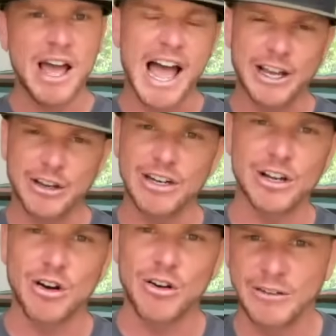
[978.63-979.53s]
I
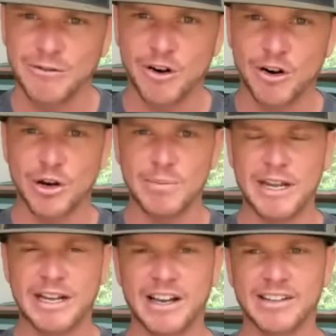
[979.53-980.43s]
couldn't go any further
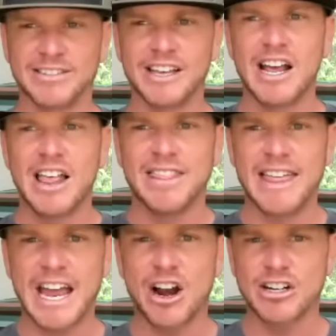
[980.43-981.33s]
because
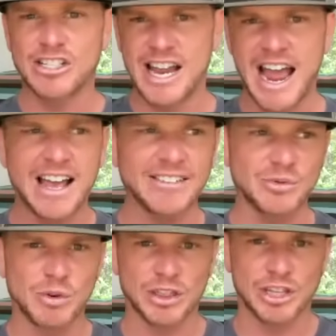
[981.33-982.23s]
they are
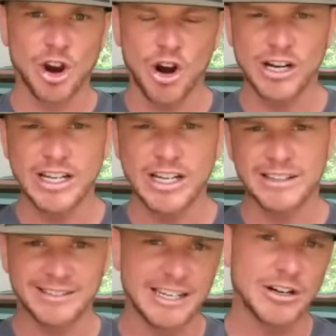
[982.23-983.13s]
tasked with guarding
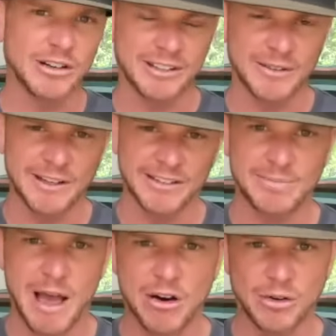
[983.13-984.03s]
the secrets of this
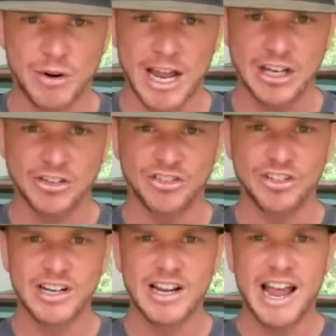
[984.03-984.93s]
mountain range,